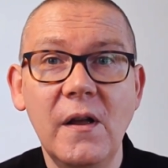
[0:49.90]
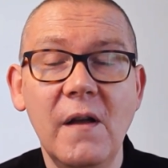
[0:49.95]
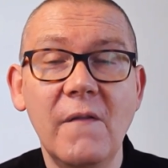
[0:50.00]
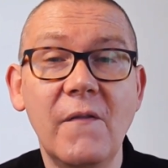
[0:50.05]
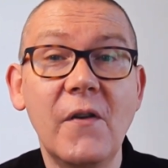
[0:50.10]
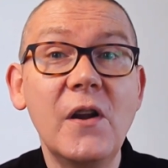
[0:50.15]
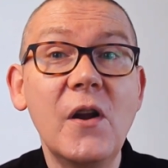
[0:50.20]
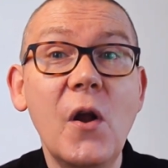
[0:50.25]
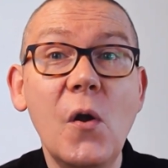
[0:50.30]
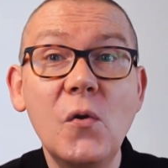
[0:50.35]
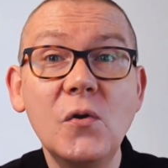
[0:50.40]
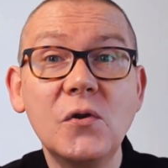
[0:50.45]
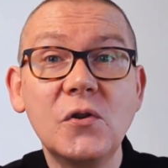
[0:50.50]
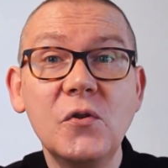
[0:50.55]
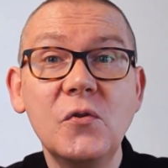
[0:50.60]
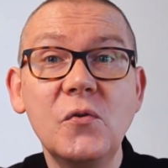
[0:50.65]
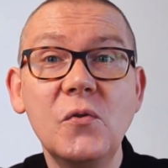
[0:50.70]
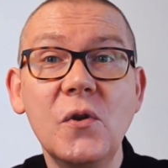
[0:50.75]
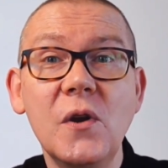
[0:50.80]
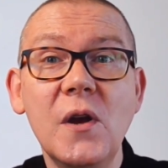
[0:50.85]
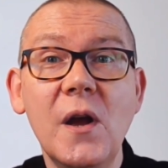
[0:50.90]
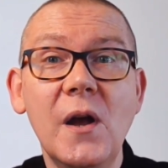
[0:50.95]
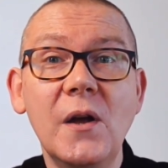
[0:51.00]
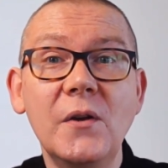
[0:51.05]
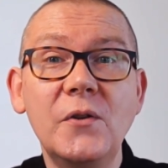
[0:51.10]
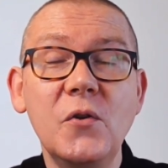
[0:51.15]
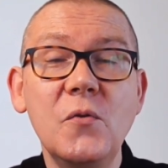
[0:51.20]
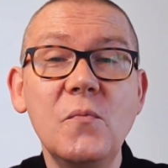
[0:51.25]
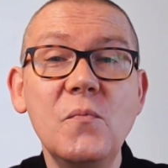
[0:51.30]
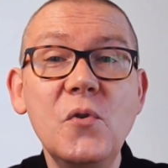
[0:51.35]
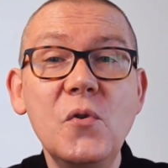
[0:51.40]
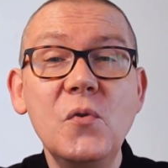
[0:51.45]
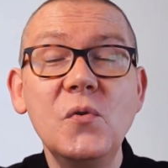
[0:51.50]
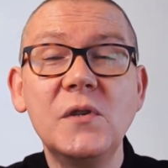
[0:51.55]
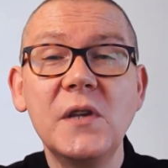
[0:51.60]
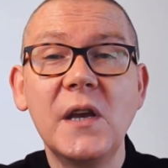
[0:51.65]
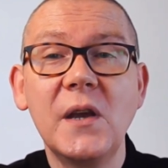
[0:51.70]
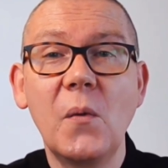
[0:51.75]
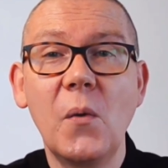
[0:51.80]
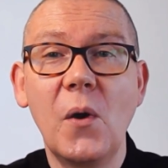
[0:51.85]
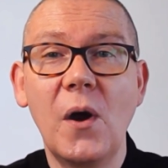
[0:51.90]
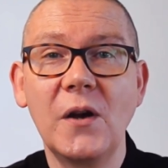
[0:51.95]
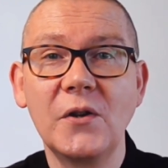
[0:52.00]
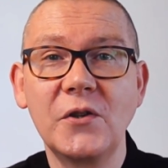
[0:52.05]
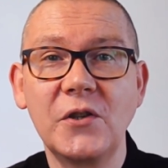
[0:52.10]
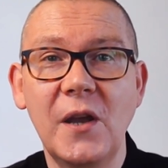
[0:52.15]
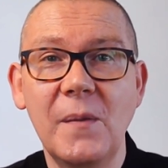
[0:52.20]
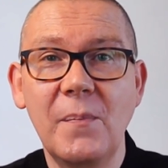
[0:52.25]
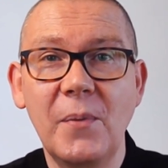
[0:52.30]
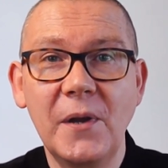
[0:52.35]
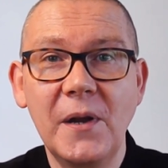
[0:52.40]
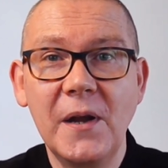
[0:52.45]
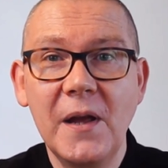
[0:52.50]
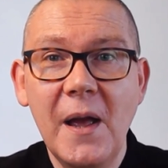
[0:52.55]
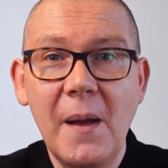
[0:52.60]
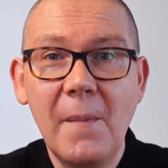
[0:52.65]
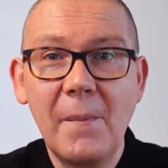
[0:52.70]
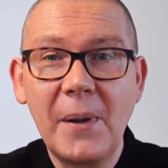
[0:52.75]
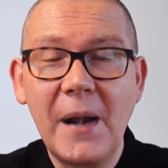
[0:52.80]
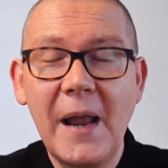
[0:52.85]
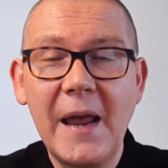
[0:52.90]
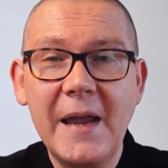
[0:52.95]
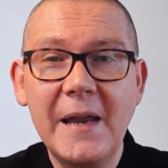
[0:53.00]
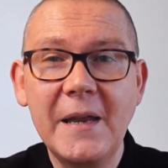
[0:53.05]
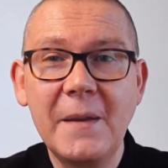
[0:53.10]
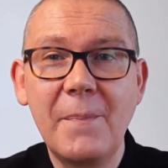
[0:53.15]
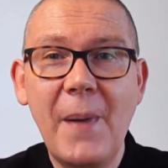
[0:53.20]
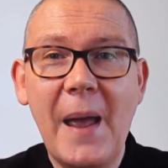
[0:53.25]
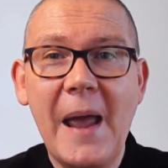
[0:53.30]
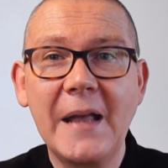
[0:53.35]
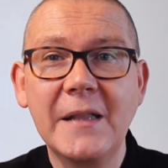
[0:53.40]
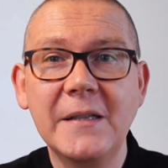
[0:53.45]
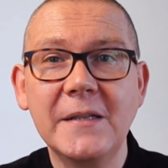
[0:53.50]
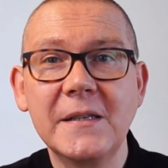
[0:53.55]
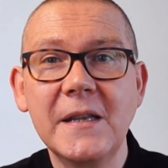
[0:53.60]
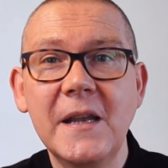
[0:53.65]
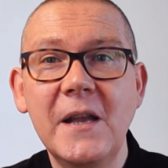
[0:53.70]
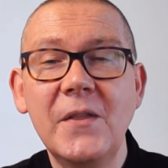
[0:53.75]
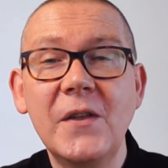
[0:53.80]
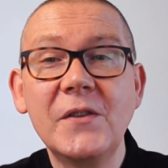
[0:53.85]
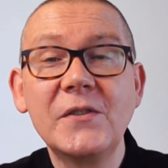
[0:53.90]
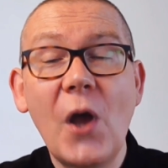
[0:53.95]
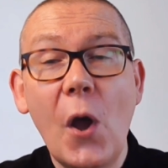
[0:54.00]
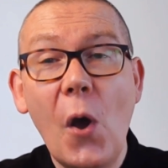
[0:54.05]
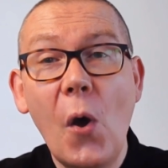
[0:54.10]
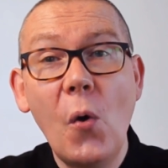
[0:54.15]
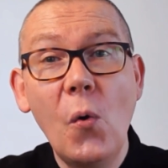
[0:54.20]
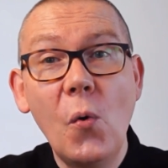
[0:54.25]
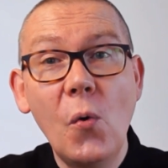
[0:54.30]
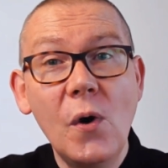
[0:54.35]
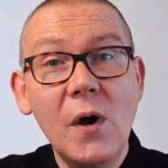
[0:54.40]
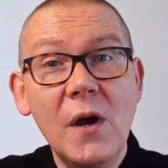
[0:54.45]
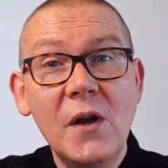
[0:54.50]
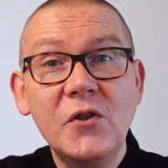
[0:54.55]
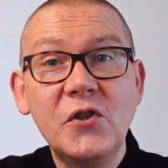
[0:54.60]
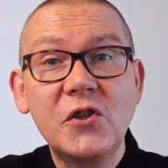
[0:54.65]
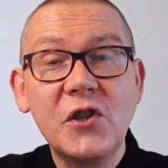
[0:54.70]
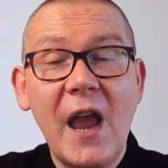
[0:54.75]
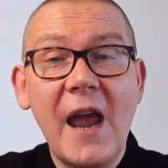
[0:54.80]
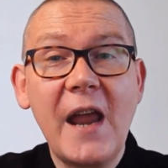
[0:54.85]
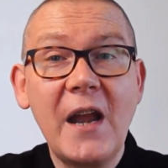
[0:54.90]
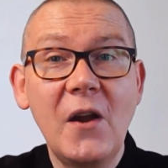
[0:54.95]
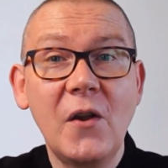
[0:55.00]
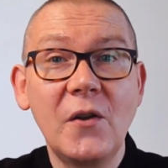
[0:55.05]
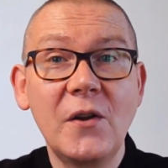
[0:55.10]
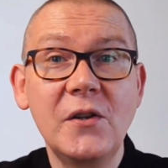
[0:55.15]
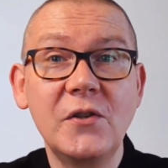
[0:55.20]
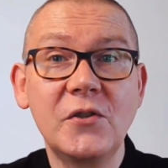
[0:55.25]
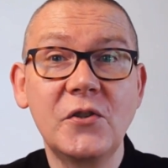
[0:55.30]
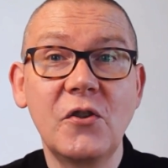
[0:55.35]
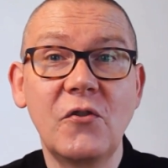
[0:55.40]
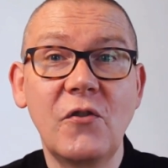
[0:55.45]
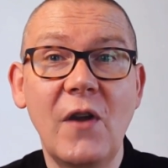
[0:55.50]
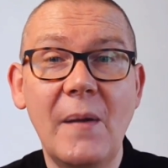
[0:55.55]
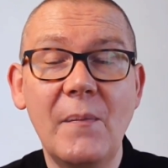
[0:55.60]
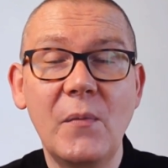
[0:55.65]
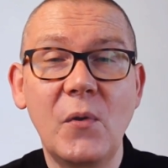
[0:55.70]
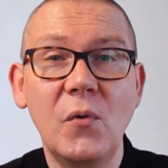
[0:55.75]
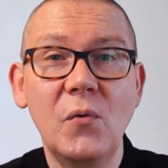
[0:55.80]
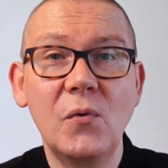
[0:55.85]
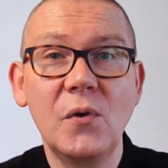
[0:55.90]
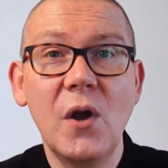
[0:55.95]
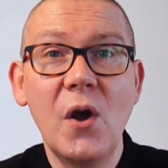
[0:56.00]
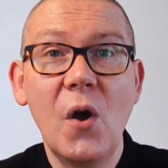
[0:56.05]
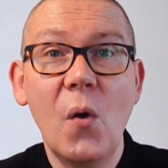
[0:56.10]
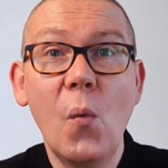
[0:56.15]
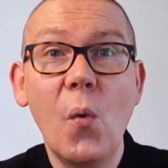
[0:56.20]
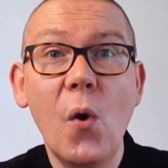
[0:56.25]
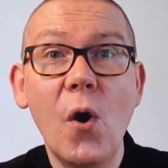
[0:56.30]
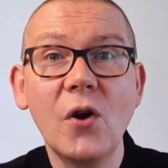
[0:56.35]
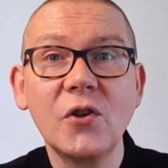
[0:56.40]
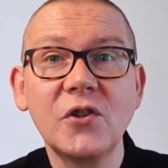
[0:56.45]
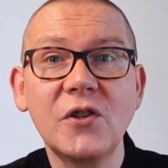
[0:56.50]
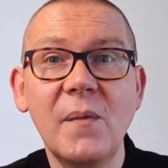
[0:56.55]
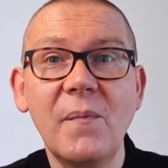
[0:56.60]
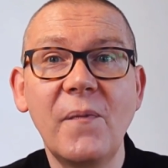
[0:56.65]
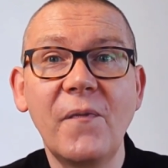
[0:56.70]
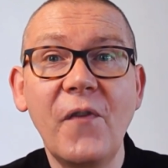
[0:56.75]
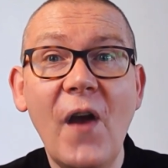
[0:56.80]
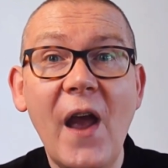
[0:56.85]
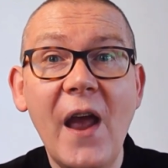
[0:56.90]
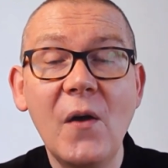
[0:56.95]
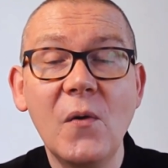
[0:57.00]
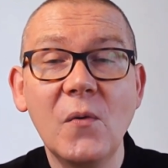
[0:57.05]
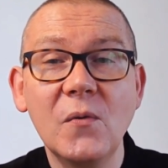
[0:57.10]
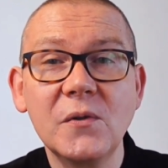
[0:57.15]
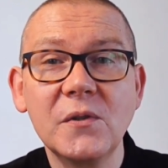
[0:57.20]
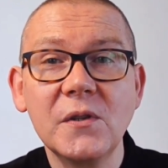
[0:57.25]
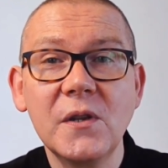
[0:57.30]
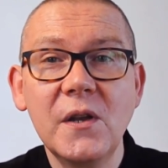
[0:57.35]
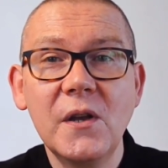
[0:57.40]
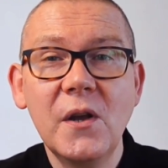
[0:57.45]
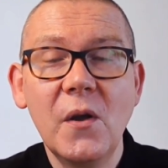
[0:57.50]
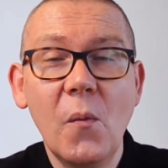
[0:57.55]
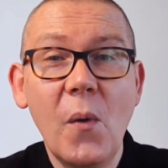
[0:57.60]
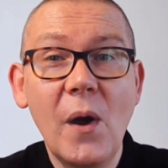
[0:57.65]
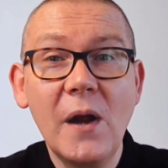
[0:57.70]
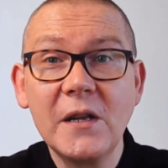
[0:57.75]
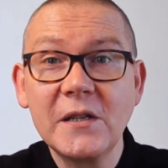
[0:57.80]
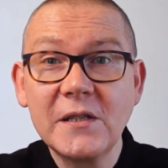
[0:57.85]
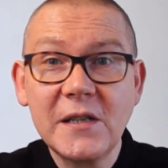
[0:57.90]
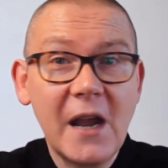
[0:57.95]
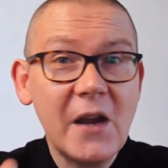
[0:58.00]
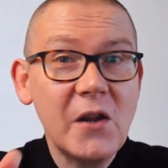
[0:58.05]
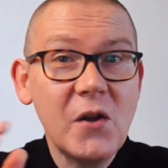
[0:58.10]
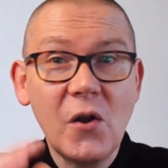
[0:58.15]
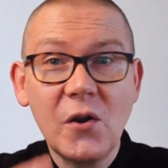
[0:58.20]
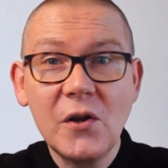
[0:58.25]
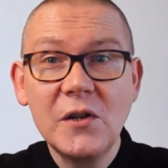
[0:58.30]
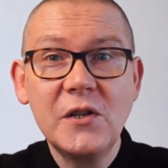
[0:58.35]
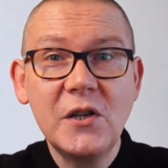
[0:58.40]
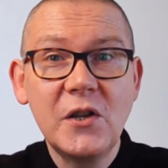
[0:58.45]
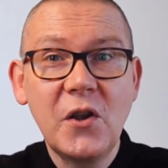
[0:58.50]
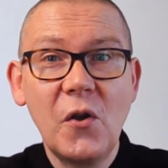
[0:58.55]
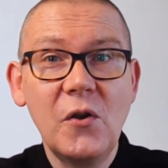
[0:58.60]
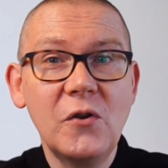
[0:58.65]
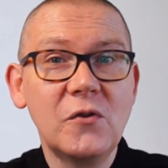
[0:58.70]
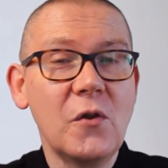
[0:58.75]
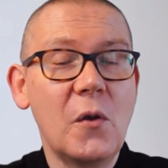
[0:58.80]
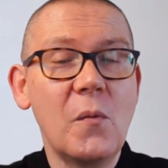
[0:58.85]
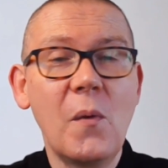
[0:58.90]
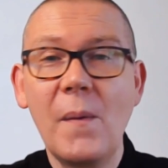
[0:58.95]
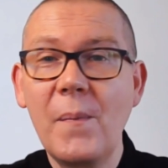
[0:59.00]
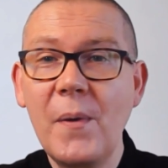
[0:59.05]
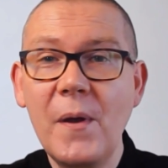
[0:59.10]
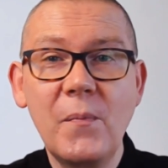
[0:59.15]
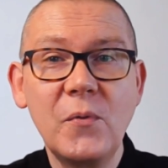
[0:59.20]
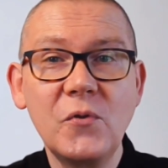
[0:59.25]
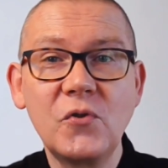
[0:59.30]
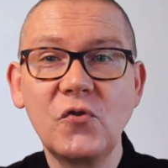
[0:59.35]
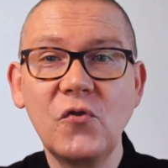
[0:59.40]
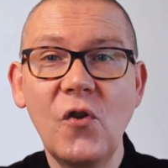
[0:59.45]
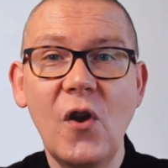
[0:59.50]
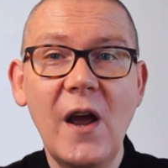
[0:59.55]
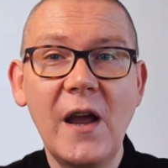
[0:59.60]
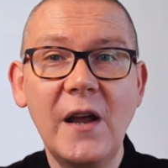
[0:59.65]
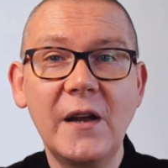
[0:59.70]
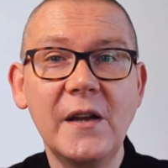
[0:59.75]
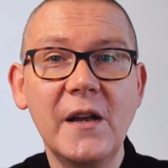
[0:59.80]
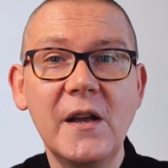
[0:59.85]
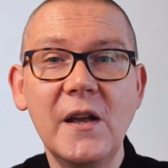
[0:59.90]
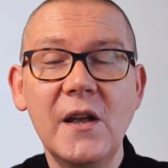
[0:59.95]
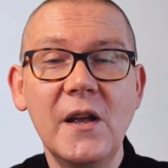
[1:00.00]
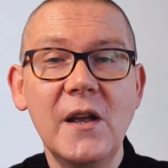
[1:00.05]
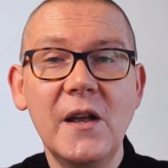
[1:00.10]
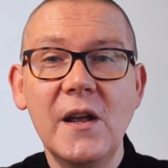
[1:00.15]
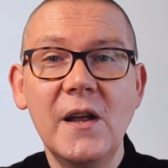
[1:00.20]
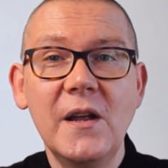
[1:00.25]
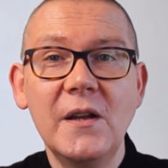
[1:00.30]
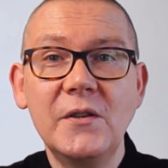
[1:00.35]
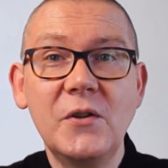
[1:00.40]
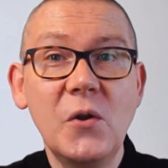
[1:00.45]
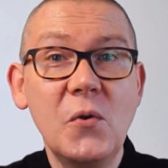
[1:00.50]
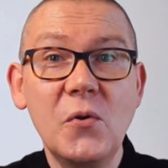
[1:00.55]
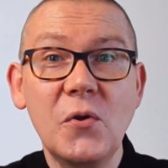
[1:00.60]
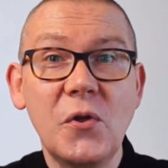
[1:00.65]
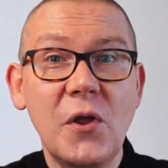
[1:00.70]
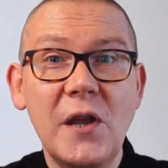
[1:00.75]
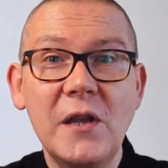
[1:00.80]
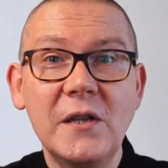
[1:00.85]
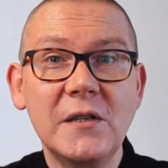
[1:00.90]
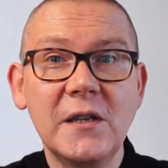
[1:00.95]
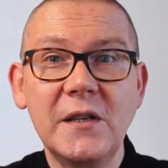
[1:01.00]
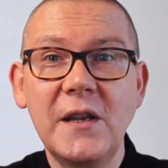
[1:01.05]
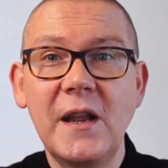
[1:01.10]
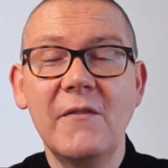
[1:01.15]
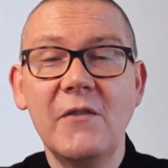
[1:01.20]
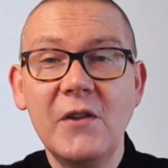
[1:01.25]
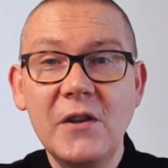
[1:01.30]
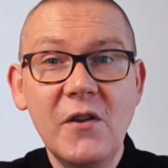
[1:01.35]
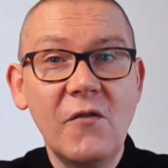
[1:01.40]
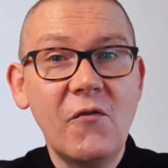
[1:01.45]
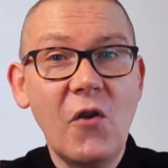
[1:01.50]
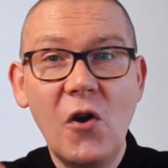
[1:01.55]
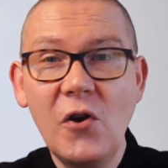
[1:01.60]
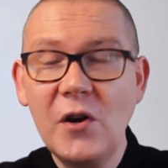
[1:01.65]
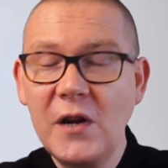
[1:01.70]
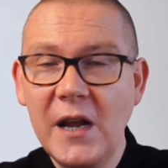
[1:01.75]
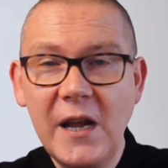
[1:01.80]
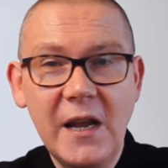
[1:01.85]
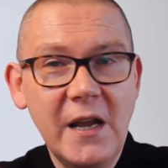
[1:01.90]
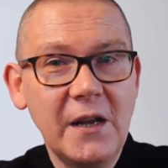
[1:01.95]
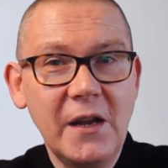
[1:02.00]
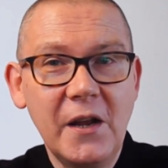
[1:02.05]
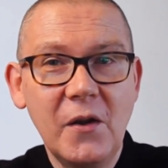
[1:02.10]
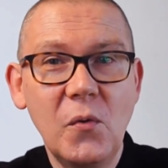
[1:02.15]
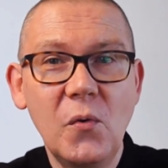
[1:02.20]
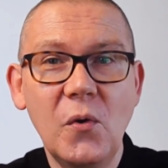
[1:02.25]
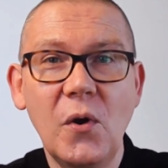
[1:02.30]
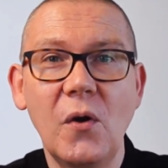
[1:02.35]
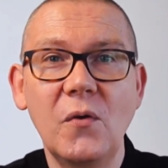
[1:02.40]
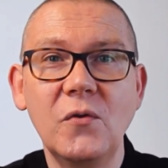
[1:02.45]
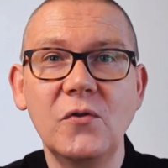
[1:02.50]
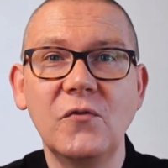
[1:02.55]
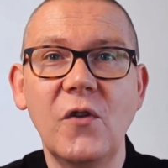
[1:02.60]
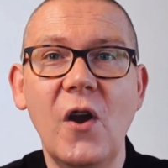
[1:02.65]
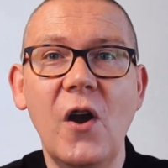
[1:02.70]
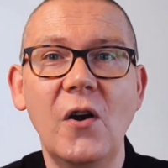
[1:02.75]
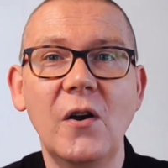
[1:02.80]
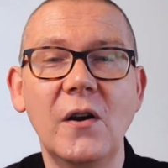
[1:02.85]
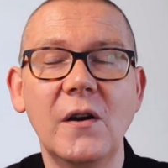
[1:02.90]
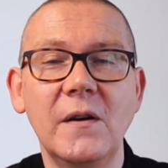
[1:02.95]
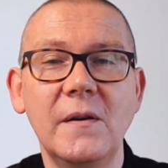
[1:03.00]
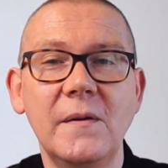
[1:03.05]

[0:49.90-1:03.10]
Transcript: For those who do music worship and play in bands, there's a whole channel on Instagram called Worship Fails, where the technology goes wrong, where people try and do things and they're in the wrong key and it all goes wrong.